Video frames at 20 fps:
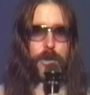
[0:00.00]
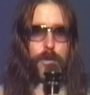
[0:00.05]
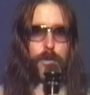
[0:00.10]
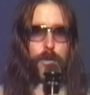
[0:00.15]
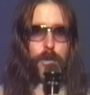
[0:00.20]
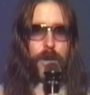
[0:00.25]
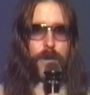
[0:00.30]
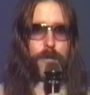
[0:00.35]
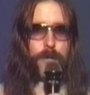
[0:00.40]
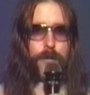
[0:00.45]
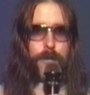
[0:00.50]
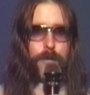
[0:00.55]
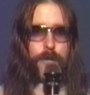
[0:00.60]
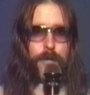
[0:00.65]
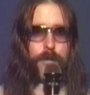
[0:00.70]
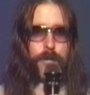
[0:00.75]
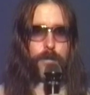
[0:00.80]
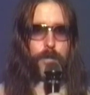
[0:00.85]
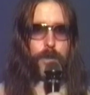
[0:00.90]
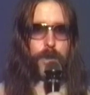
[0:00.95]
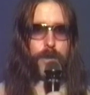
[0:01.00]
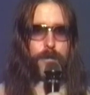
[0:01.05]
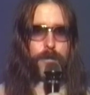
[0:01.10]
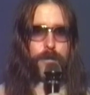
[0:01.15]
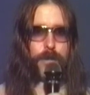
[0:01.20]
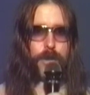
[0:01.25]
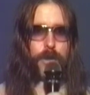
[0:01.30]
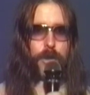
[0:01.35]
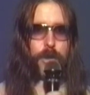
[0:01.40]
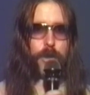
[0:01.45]
one
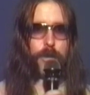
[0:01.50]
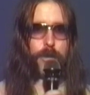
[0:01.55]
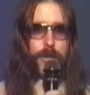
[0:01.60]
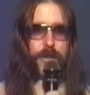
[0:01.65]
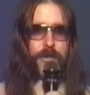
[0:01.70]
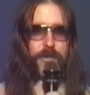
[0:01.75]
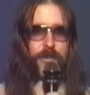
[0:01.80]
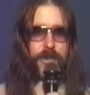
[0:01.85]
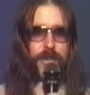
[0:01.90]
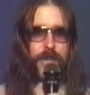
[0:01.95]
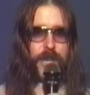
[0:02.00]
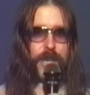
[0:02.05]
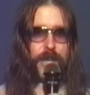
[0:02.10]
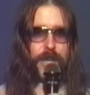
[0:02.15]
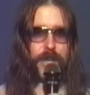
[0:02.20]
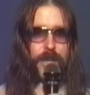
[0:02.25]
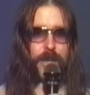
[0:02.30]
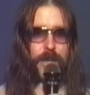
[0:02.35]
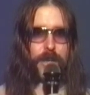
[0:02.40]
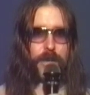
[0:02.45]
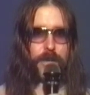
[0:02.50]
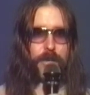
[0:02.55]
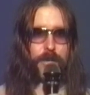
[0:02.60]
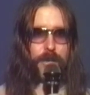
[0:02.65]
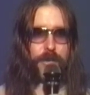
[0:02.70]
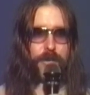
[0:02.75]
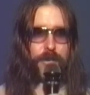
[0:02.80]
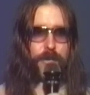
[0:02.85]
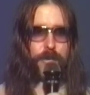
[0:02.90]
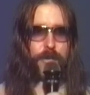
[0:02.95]
for the luminance and the other
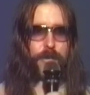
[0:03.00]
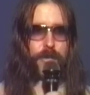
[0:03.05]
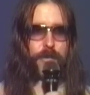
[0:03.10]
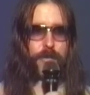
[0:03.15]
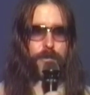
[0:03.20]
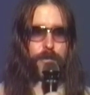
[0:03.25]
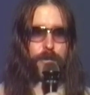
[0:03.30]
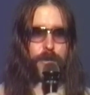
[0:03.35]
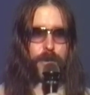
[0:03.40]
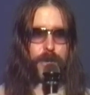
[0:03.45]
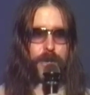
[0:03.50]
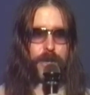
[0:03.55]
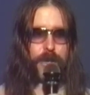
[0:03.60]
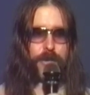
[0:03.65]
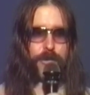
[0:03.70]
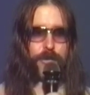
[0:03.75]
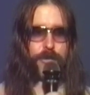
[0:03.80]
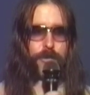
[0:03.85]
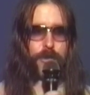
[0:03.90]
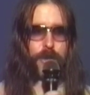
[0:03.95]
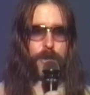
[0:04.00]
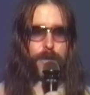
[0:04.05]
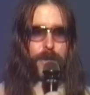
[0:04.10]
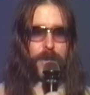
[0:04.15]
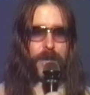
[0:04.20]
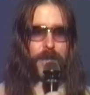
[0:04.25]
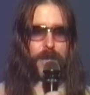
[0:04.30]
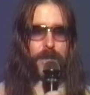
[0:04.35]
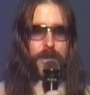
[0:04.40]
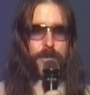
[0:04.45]
is a free striped
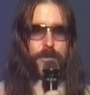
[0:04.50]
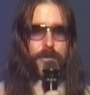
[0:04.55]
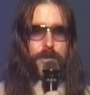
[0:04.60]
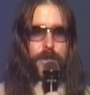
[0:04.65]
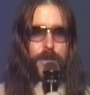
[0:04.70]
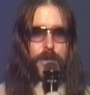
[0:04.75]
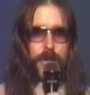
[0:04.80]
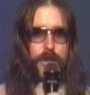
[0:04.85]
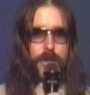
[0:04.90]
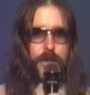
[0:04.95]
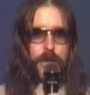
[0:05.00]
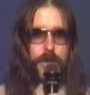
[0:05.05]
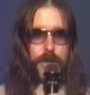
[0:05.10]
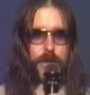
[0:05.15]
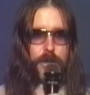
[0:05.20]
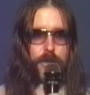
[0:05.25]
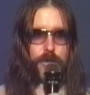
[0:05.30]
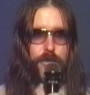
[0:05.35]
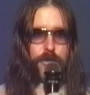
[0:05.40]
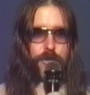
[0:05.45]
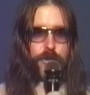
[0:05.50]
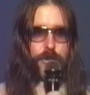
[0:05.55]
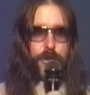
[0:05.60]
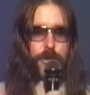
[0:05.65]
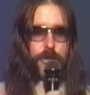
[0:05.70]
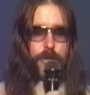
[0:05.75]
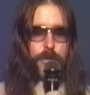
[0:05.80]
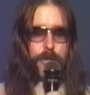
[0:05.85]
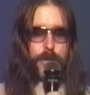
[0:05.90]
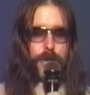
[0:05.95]
coloured
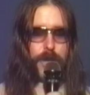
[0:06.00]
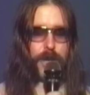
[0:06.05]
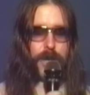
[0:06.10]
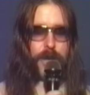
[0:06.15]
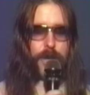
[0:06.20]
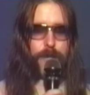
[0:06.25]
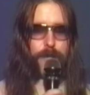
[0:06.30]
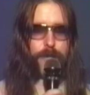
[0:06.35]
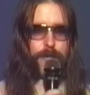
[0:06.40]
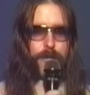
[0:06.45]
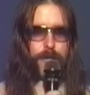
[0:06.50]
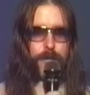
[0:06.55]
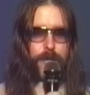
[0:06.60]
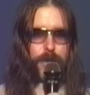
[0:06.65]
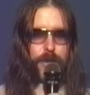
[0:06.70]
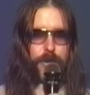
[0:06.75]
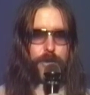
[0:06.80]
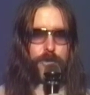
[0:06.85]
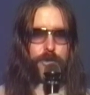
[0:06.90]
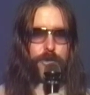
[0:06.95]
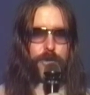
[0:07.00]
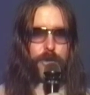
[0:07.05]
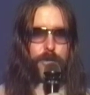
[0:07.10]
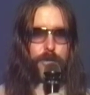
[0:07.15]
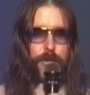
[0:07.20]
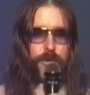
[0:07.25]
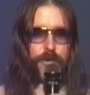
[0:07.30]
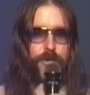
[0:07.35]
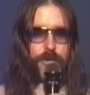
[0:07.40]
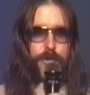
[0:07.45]
tube, Vidicon
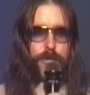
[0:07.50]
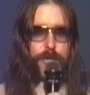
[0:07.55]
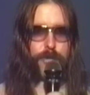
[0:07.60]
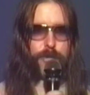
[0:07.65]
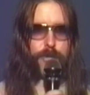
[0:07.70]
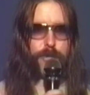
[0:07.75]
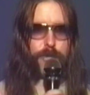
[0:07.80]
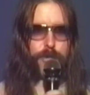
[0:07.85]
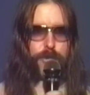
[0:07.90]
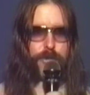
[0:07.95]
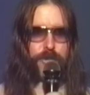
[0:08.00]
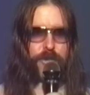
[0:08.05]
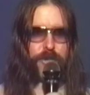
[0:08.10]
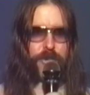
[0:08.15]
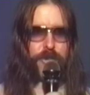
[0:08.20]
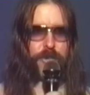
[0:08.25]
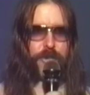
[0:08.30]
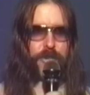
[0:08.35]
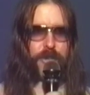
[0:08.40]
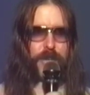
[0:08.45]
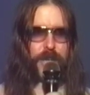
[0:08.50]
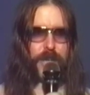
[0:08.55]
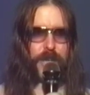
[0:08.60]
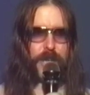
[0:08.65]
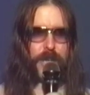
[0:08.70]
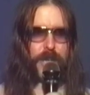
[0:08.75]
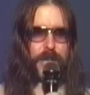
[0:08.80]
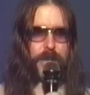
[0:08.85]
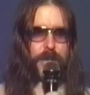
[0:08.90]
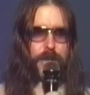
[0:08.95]
tube, which produces
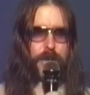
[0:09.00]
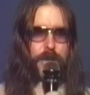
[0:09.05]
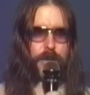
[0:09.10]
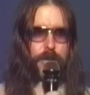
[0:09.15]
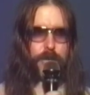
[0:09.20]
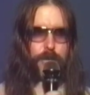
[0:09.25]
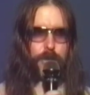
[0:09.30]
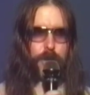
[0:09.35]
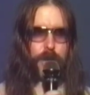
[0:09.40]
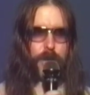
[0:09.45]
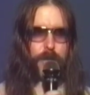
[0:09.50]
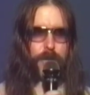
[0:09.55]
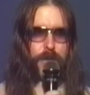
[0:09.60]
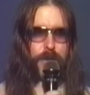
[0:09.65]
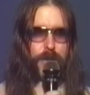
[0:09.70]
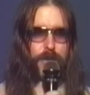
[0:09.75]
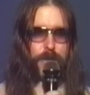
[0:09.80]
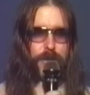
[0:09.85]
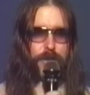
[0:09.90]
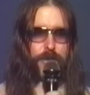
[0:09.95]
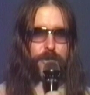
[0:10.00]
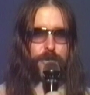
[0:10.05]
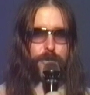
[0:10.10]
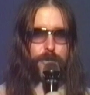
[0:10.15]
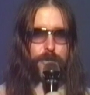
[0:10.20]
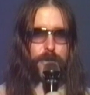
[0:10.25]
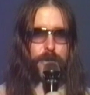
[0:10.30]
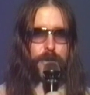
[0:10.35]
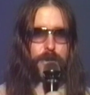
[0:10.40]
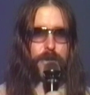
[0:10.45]
the chroma image,
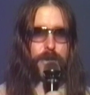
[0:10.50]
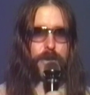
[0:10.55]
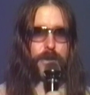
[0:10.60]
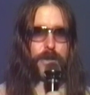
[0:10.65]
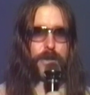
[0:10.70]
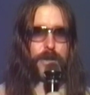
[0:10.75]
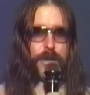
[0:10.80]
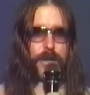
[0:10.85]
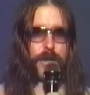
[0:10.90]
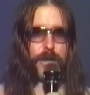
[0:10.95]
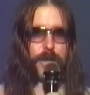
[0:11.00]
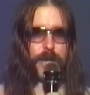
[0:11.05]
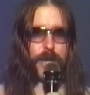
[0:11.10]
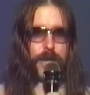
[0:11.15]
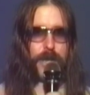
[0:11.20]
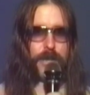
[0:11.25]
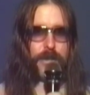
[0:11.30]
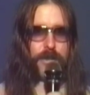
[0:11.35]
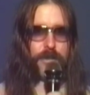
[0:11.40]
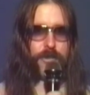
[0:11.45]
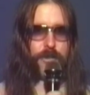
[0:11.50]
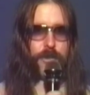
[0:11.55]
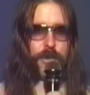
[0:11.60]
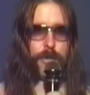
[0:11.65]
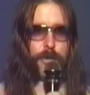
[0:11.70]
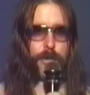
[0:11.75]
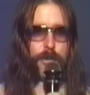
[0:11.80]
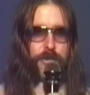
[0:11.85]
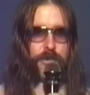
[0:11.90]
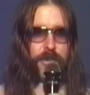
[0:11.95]
and the two
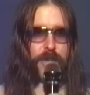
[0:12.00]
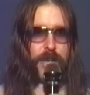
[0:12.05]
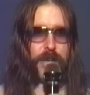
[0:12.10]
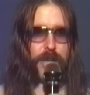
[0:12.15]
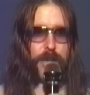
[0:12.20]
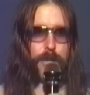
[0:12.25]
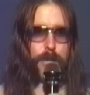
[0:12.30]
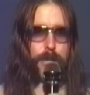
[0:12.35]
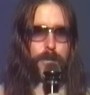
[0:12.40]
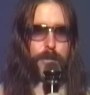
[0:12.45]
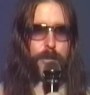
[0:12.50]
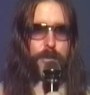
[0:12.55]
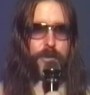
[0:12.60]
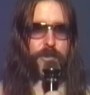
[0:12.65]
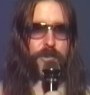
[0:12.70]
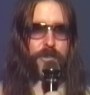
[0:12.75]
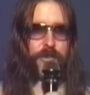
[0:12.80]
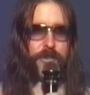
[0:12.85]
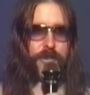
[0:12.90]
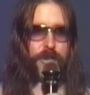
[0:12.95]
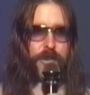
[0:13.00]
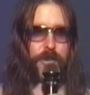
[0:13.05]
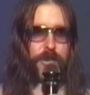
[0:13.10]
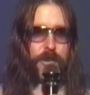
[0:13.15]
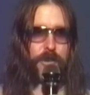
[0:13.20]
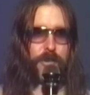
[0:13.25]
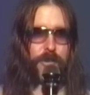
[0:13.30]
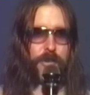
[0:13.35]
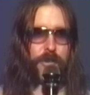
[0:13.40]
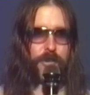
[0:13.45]
put together produces a
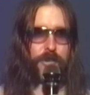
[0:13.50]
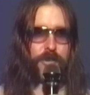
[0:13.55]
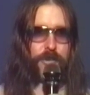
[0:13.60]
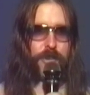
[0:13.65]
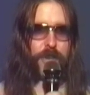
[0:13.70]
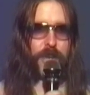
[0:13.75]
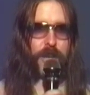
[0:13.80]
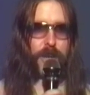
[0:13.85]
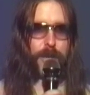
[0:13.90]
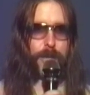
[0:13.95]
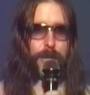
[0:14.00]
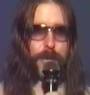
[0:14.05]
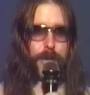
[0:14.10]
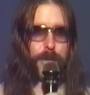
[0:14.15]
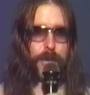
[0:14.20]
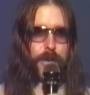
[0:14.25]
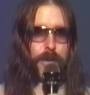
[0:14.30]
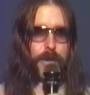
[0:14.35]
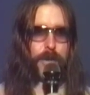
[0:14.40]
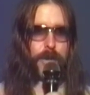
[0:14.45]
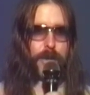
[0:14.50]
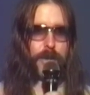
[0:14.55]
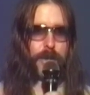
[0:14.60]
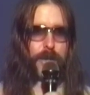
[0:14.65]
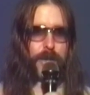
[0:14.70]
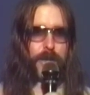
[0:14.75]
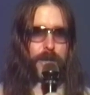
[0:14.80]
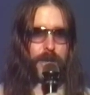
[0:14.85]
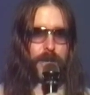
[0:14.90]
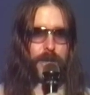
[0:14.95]
nicely sharp
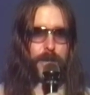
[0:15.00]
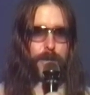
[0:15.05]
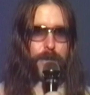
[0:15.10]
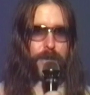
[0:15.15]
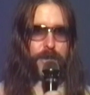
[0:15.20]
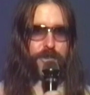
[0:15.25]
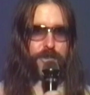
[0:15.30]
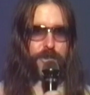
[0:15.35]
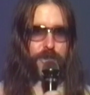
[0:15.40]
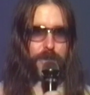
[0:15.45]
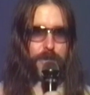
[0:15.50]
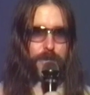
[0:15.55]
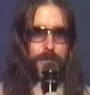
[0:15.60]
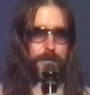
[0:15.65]
colour picture.